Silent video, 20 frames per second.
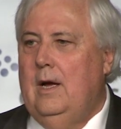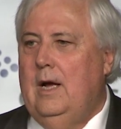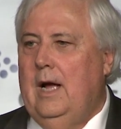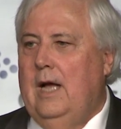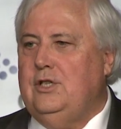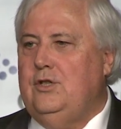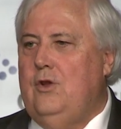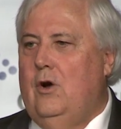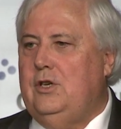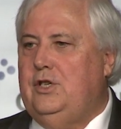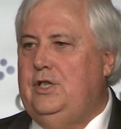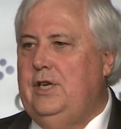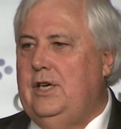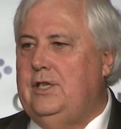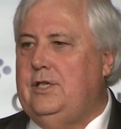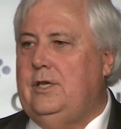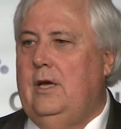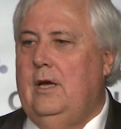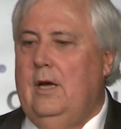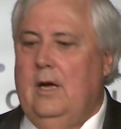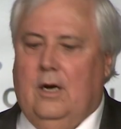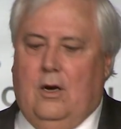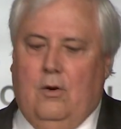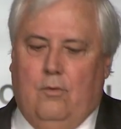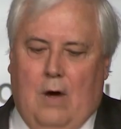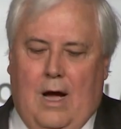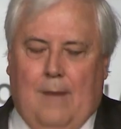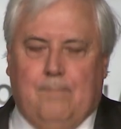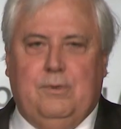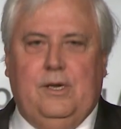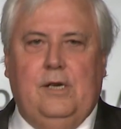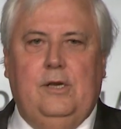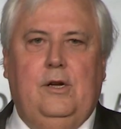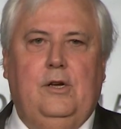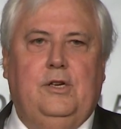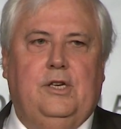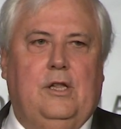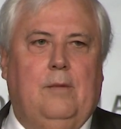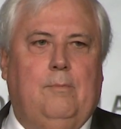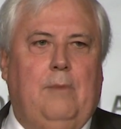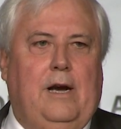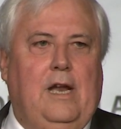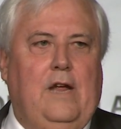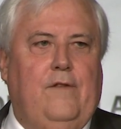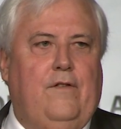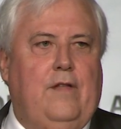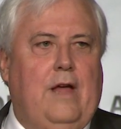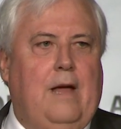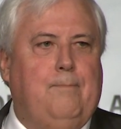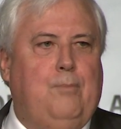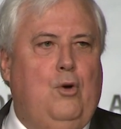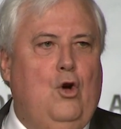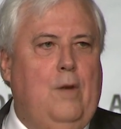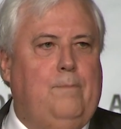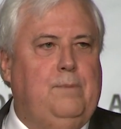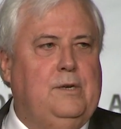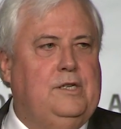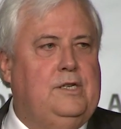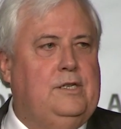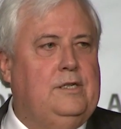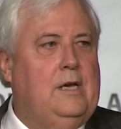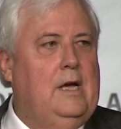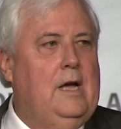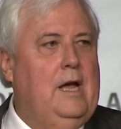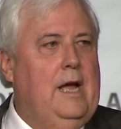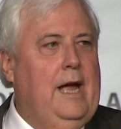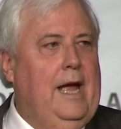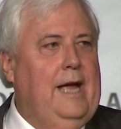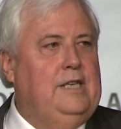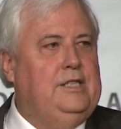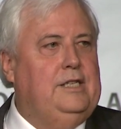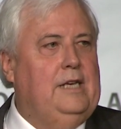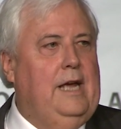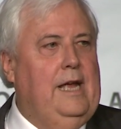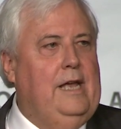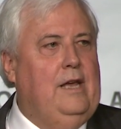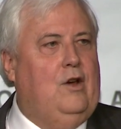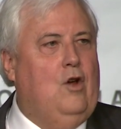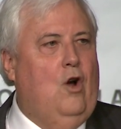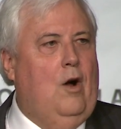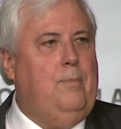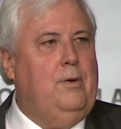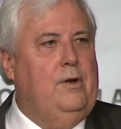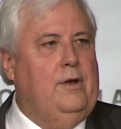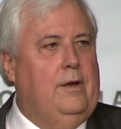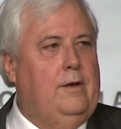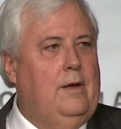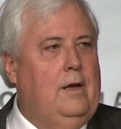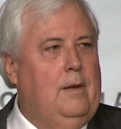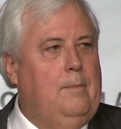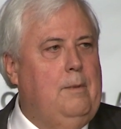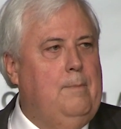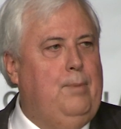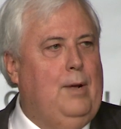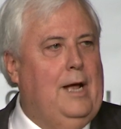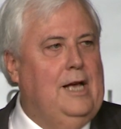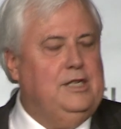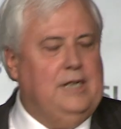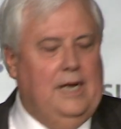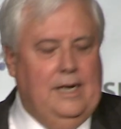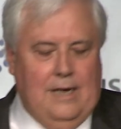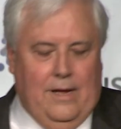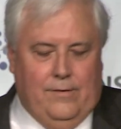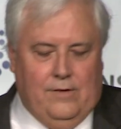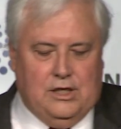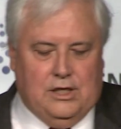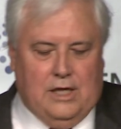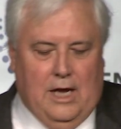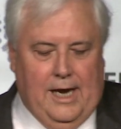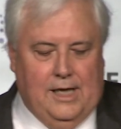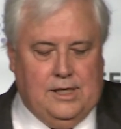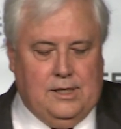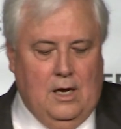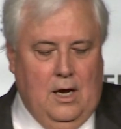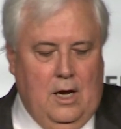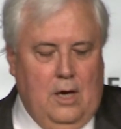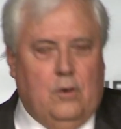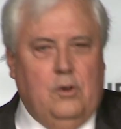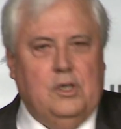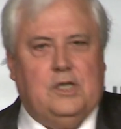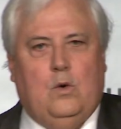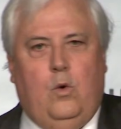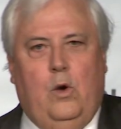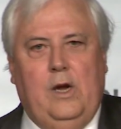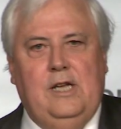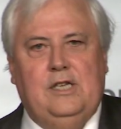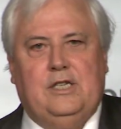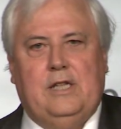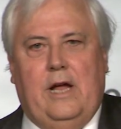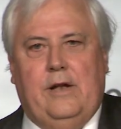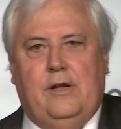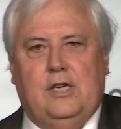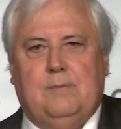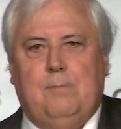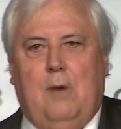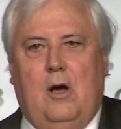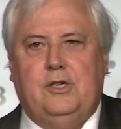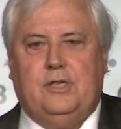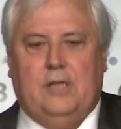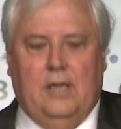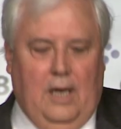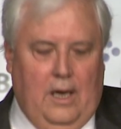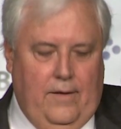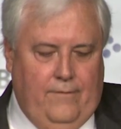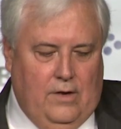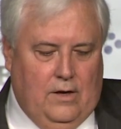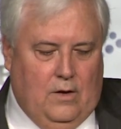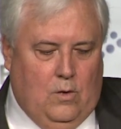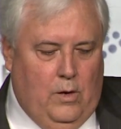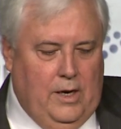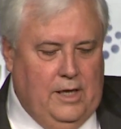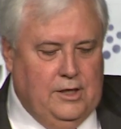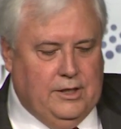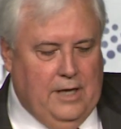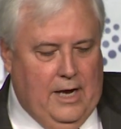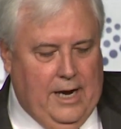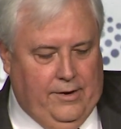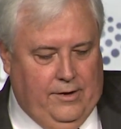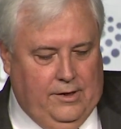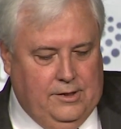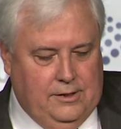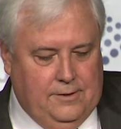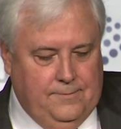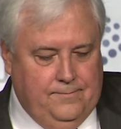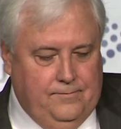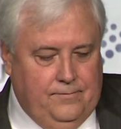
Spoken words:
It's not just corrupt in using the money for that purpose, it's incompetent in placing it in other states because Queenslanders mostly live in Queenslanders.